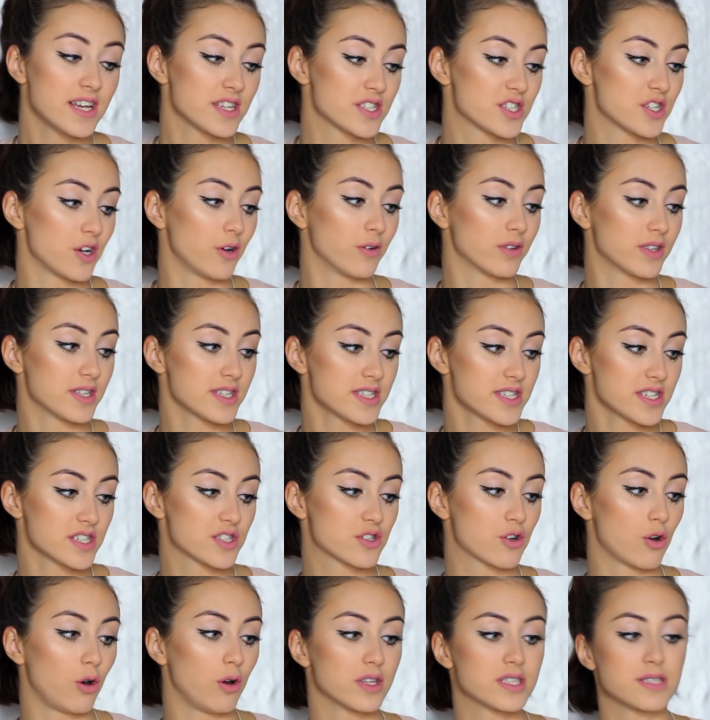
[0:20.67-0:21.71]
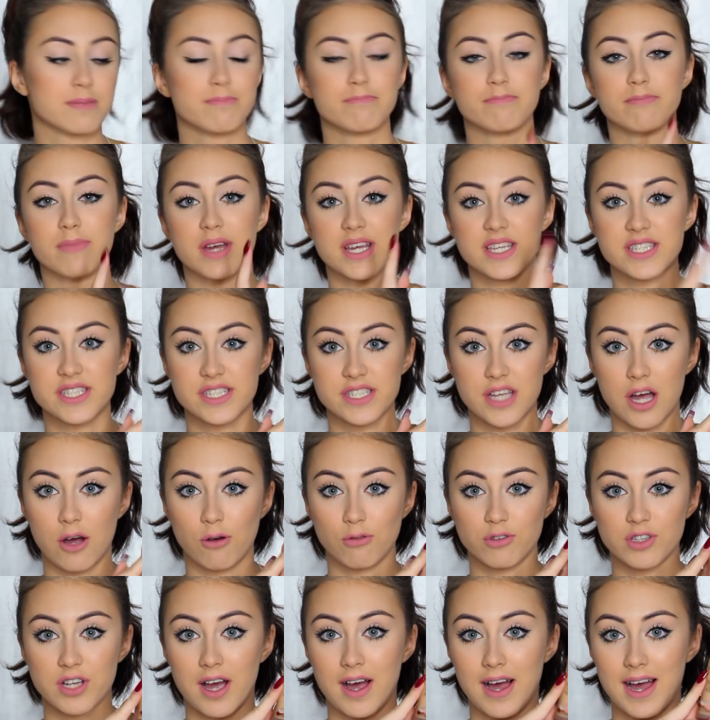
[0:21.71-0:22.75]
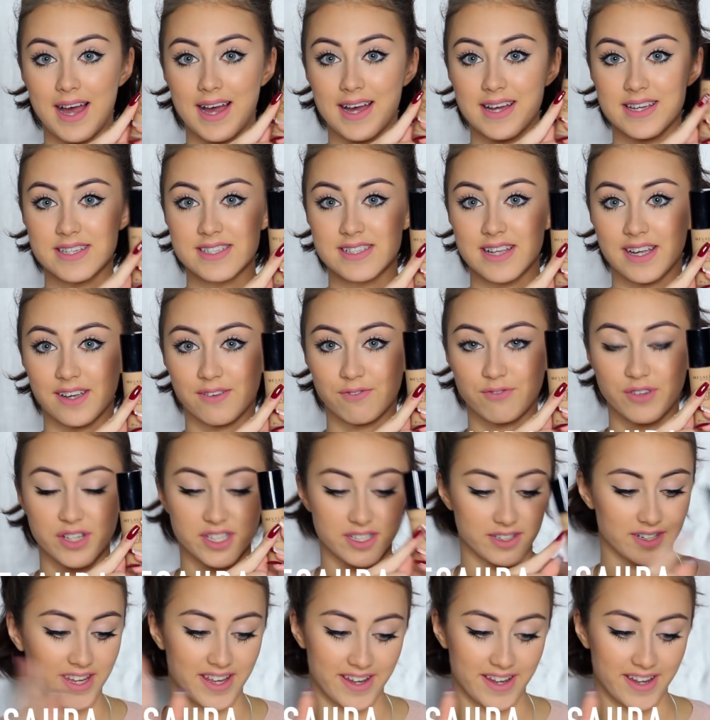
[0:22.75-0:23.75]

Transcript: So this is called Mesauda, as like written